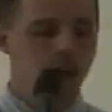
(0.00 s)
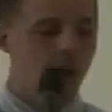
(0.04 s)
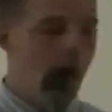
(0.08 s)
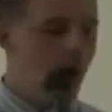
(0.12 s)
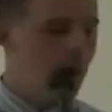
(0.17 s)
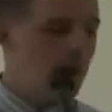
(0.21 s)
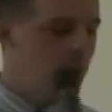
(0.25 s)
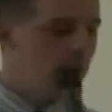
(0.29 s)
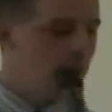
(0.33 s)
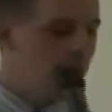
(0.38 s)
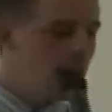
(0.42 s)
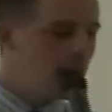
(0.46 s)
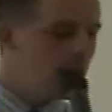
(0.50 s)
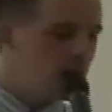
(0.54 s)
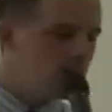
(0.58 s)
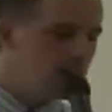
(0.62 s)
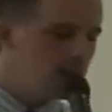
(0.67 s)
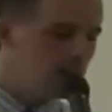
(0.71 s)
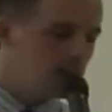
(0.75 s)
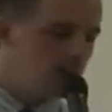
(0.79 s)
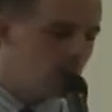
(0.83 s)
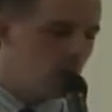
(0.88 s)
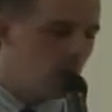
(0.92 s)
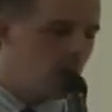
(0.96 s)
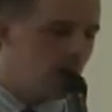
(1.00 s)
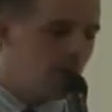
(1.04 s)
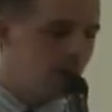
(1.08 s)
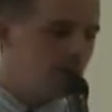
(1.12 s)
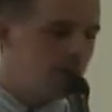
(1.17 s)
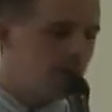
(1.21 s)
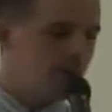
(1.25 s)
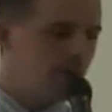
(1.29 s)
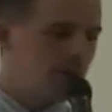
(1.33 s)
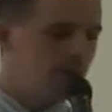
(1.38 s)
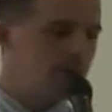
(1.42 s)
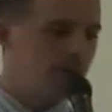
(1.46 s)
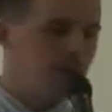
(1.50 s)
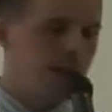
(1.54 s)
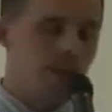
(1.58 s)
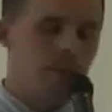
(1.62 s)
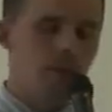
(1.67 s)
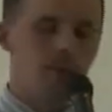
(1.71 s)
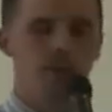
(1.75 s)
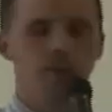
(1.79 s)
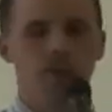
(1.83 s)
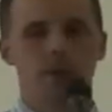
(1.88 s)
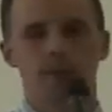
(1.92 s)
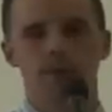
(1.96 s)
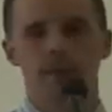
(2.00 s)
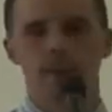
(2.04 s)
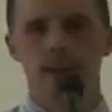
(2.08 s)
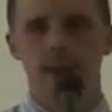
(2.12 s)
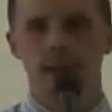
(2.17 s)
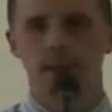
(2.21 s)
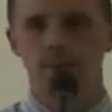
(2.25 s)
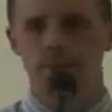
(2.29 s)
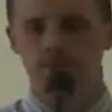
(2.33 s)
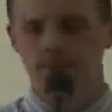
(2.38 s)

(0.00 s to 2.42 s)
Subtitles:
I'm reminded of the story in 1 Samuel 15.